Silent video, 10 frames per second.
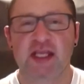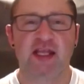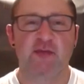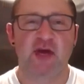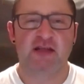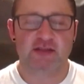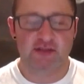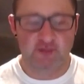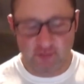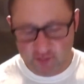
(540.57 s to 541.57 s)
they might
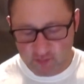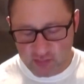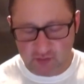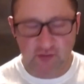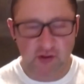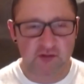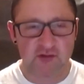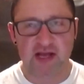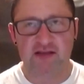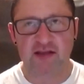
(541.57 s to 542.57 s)
be referring to the
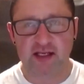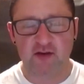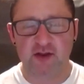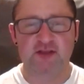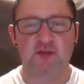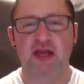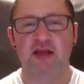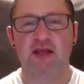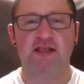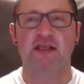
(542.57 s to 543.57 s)
fact they need all these
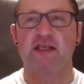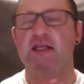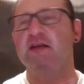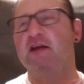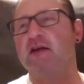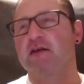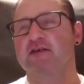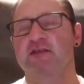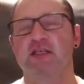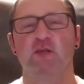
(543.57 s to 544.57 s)
amenities. They need
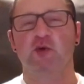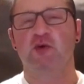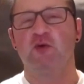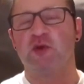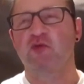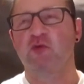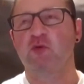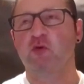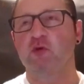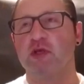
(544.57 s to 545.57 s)
steam room and a
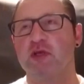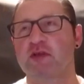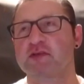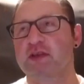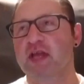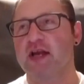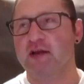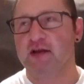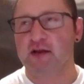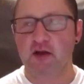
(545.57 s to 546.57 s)
pool and this and that.
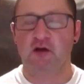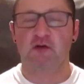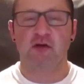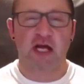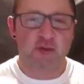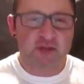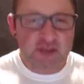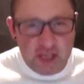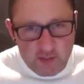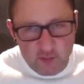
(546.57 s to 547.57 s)
No, I'm a
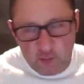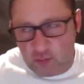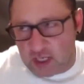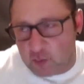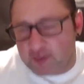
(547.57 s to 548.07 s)
snob uh, with